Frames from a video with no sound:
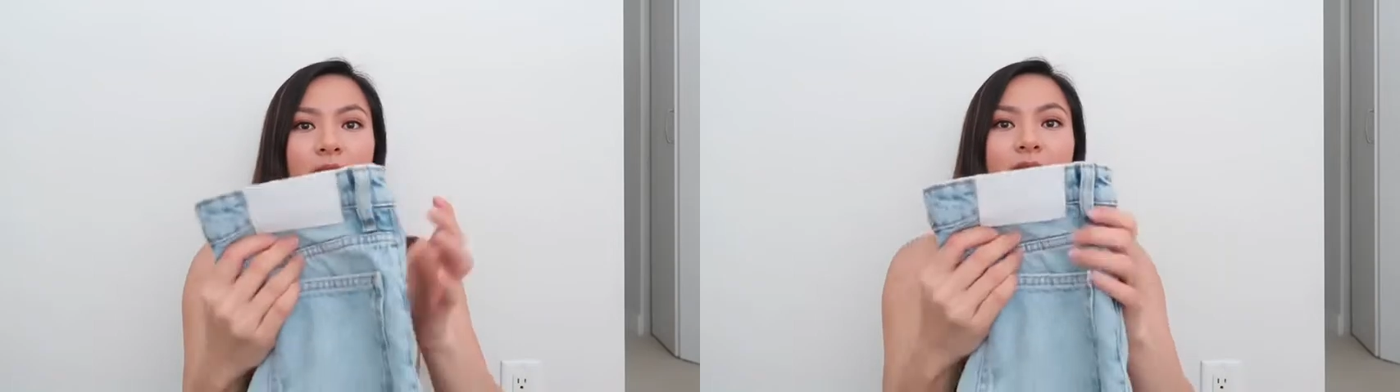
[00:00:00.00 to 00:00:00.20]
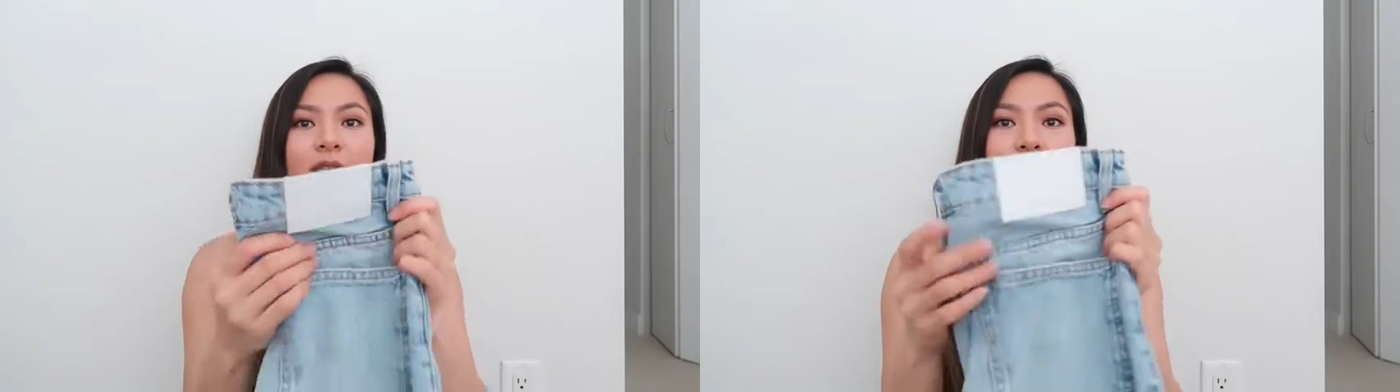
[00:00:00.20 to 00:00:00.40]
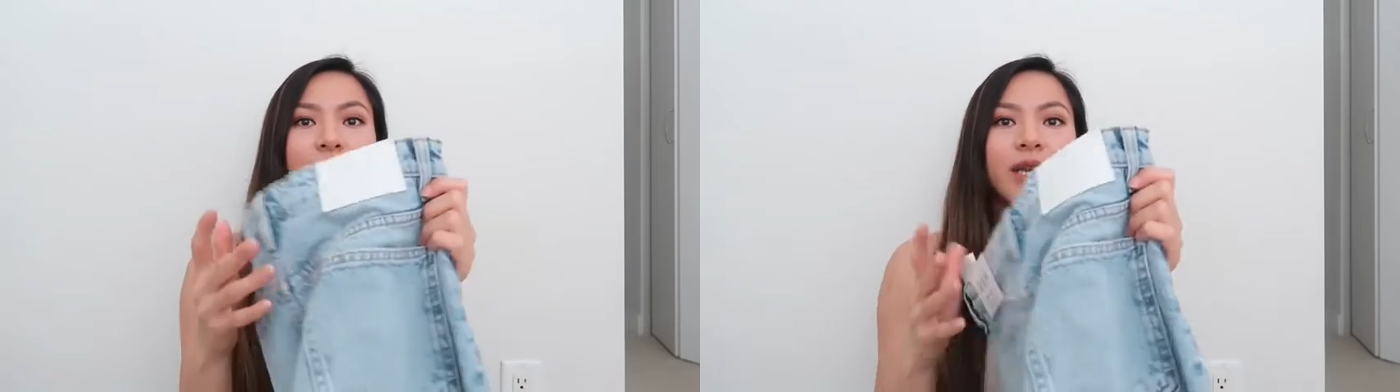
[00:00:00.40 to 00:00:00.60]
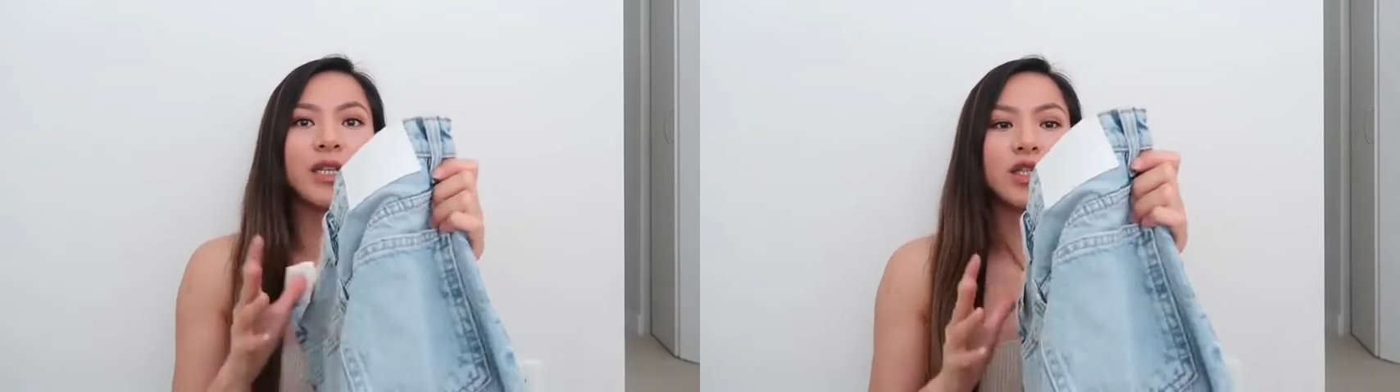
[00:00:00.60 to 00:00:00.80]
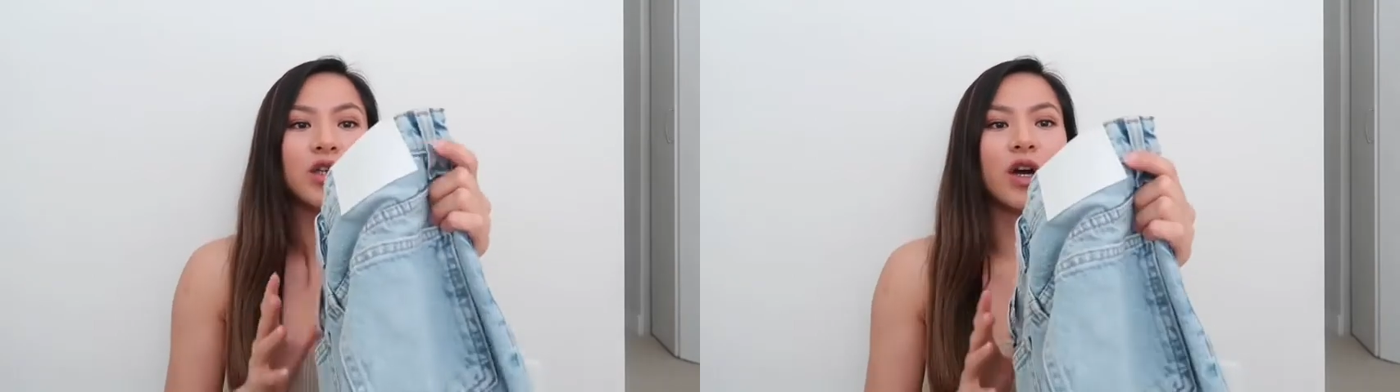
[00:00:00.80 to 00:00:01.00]
this big
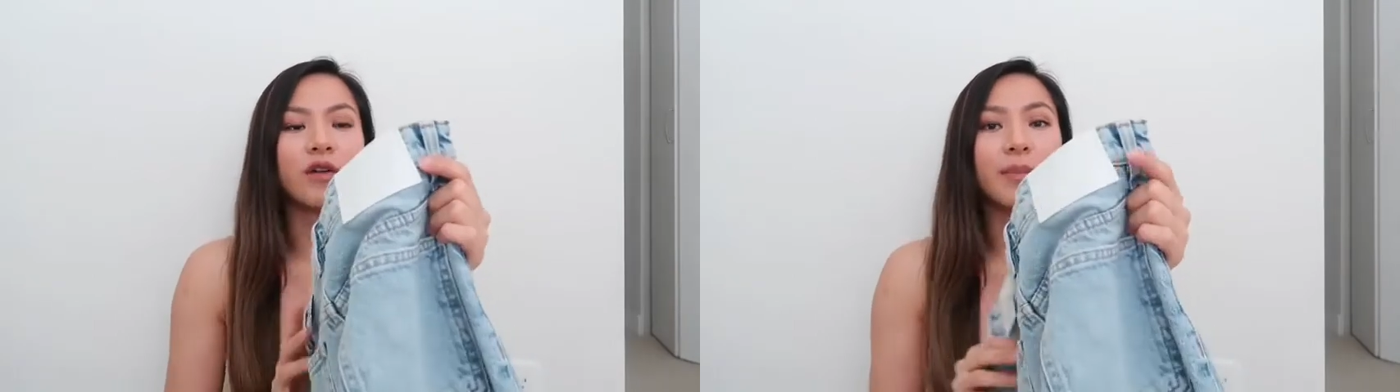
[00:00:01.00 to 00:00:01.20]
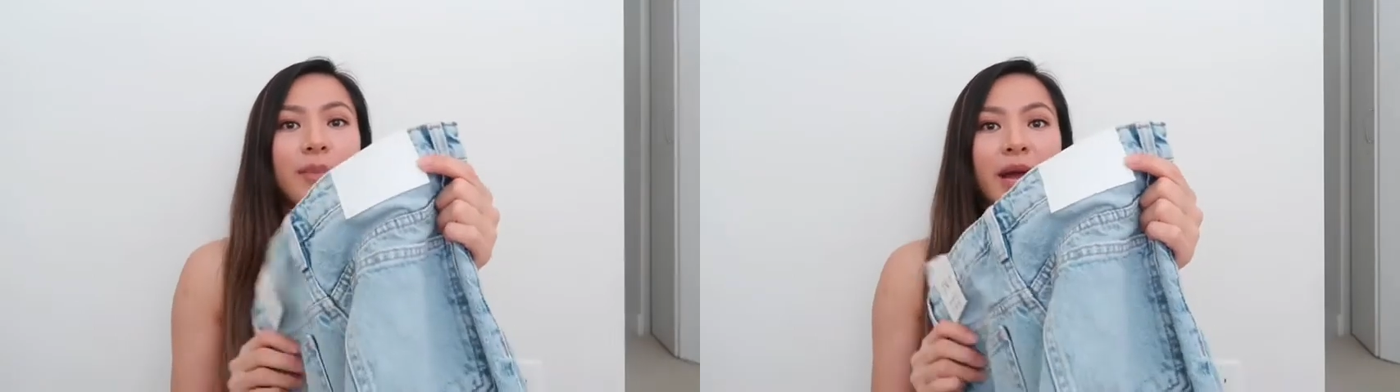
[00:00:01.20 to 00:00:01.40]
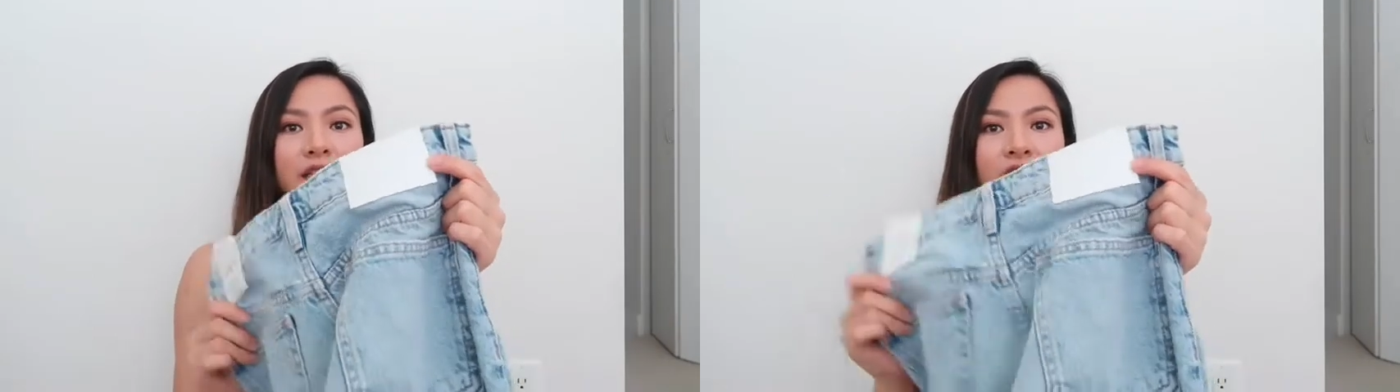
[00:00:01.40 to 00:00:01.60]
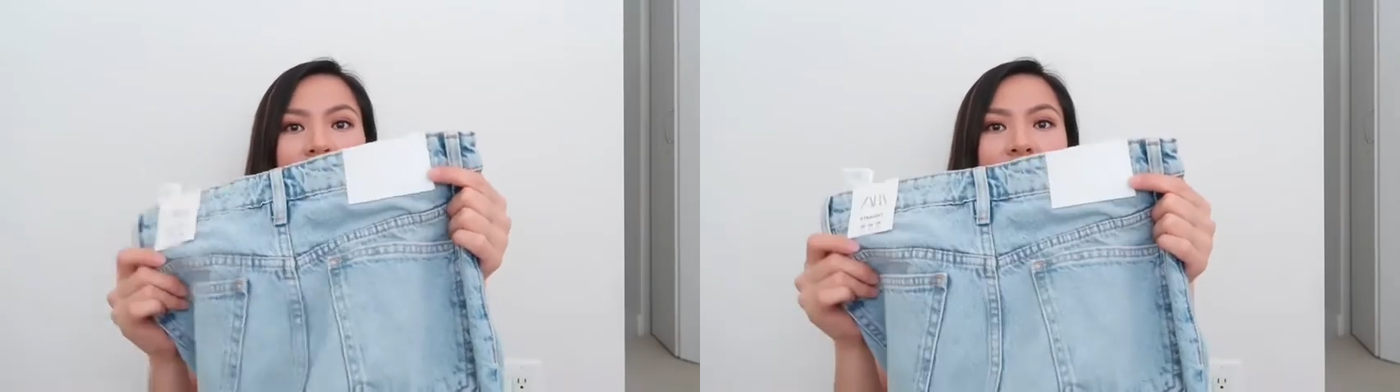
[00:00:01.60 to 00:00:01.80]
Zara patch there.